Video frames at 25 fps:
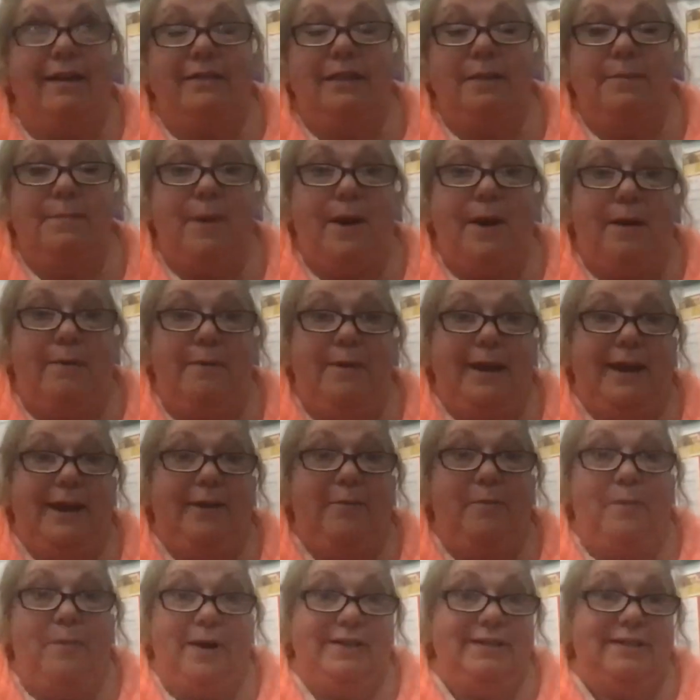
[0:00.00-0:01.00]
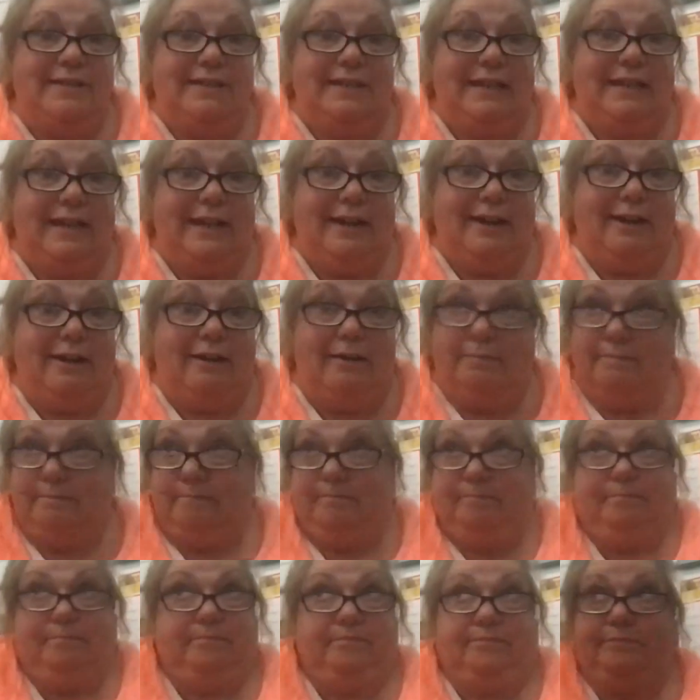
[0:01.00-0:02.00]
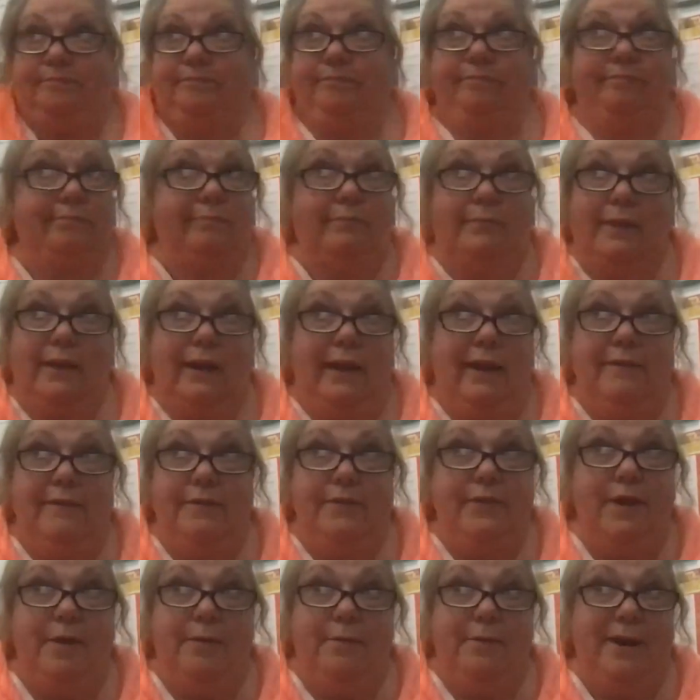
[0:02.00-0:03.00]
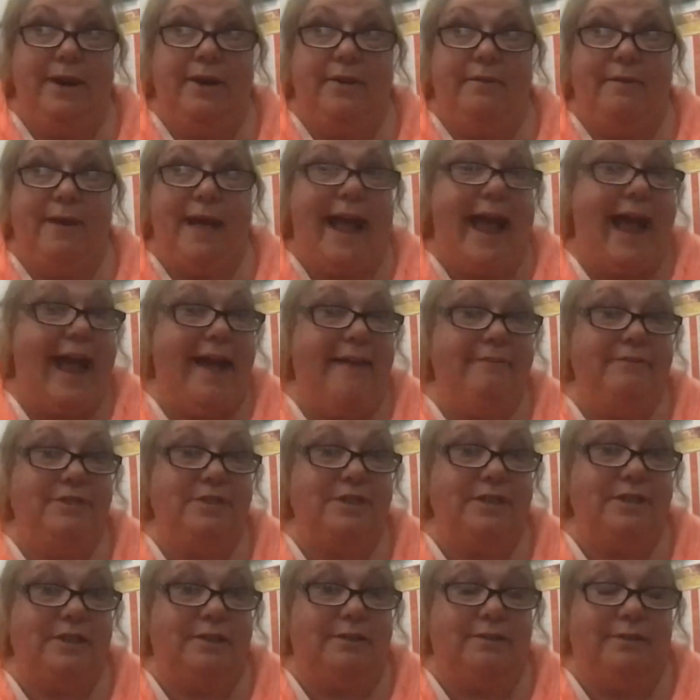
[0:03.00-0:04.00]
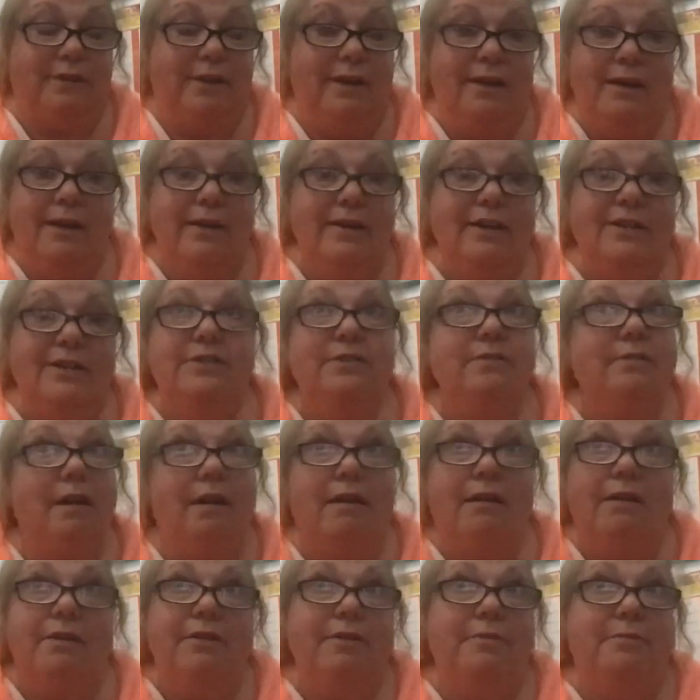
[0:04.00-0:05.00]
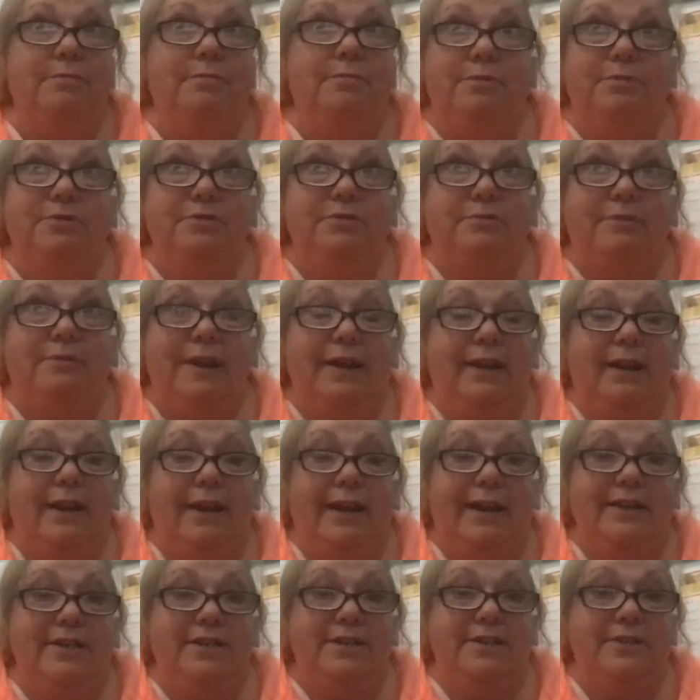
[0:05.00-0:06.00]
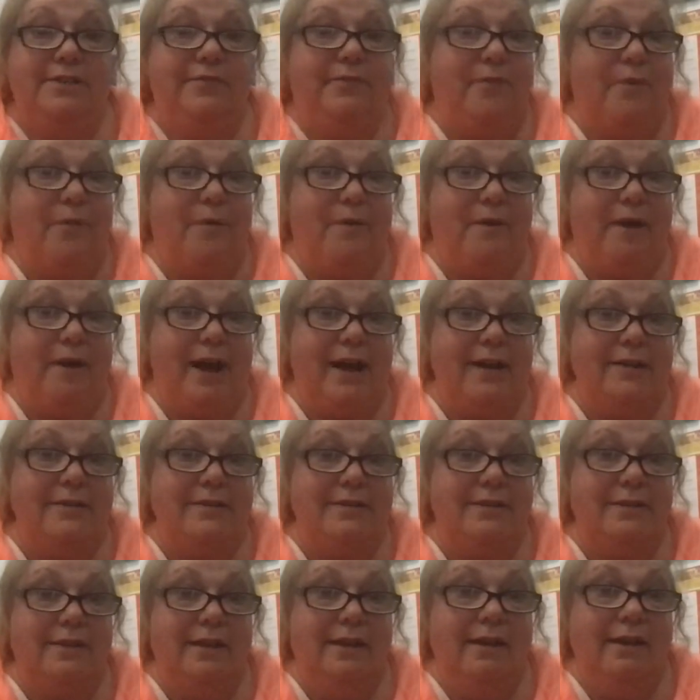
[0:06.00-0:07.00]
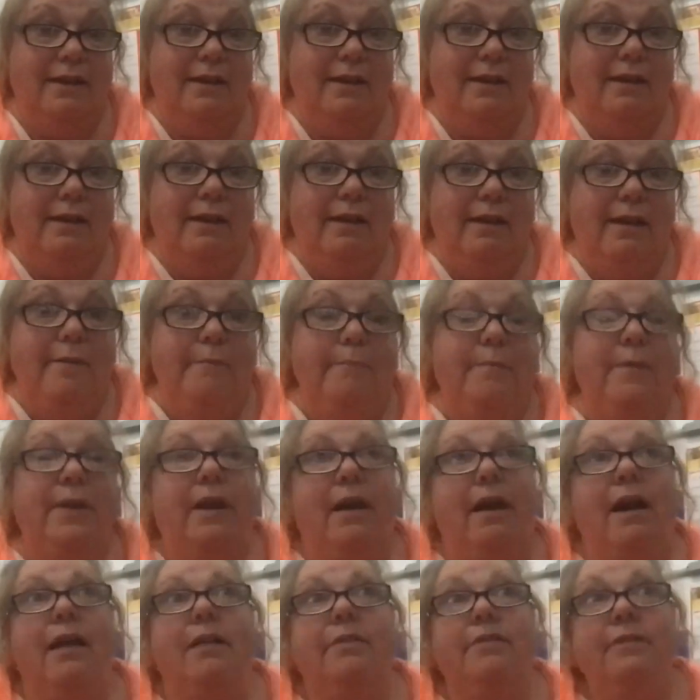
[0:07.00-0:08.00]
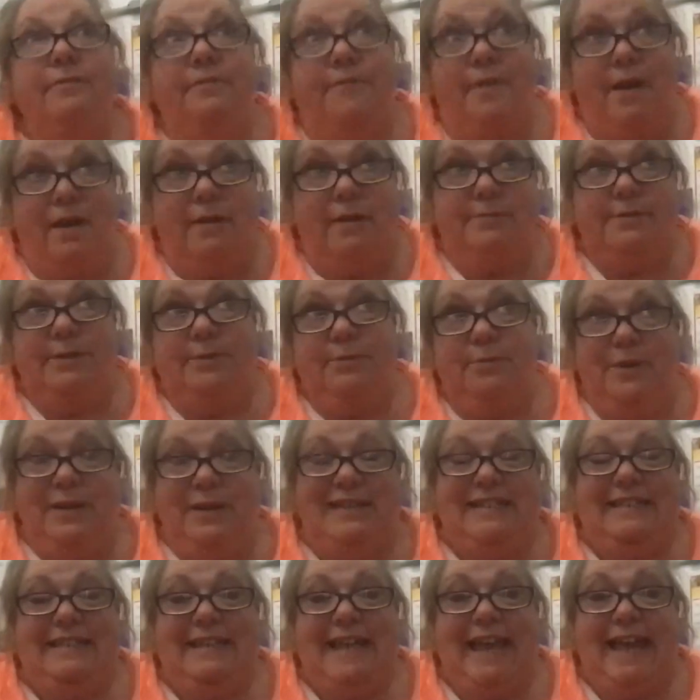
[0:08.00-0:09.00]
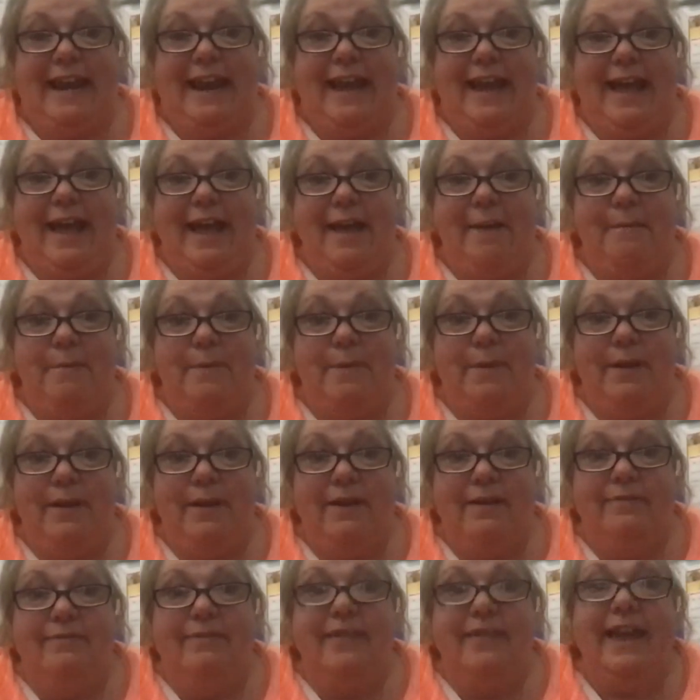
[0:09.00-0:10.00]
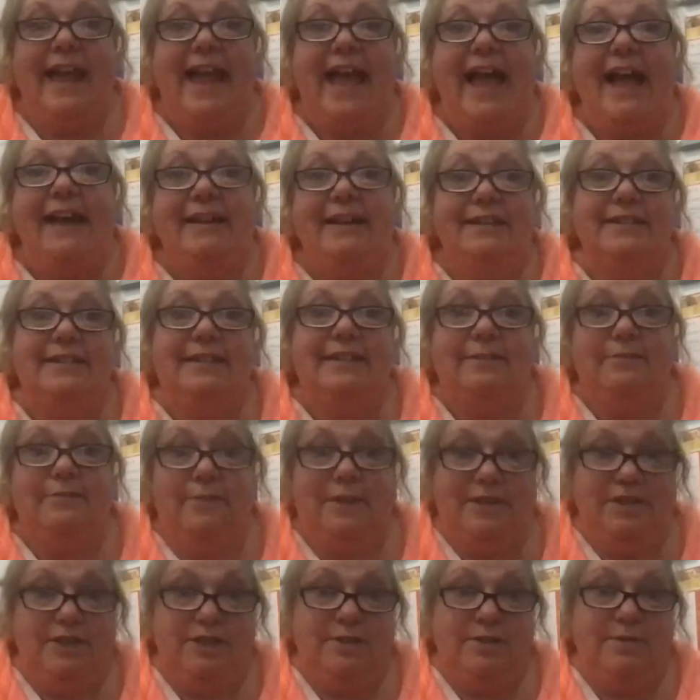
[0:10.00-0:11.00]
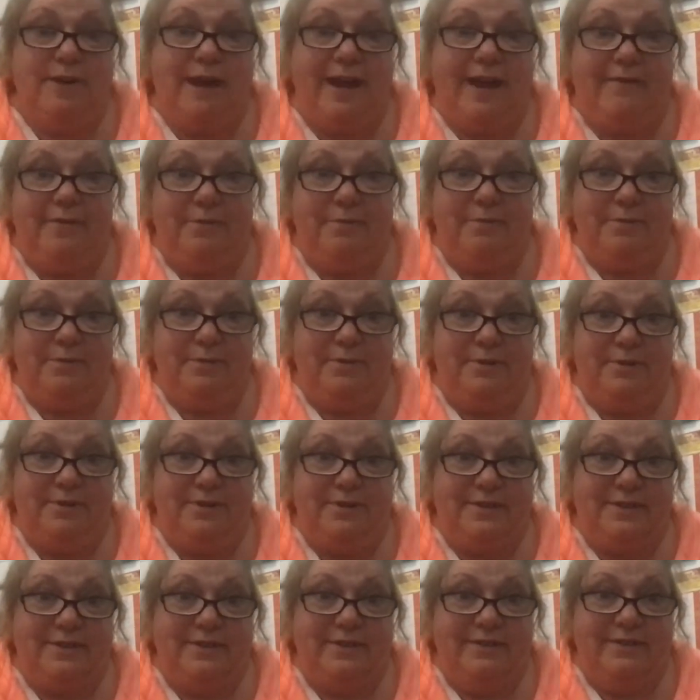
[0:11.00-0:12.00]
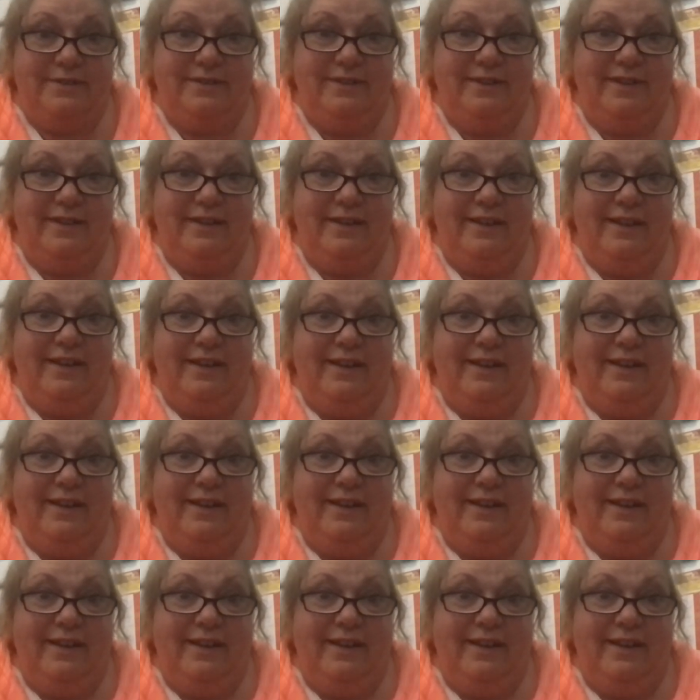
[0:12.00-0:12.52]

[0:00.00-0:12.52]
department in once a year, even though we don't have to, because there are no rules or regulations for us. But all the farms that we set up, they act as if we do have the rules. Because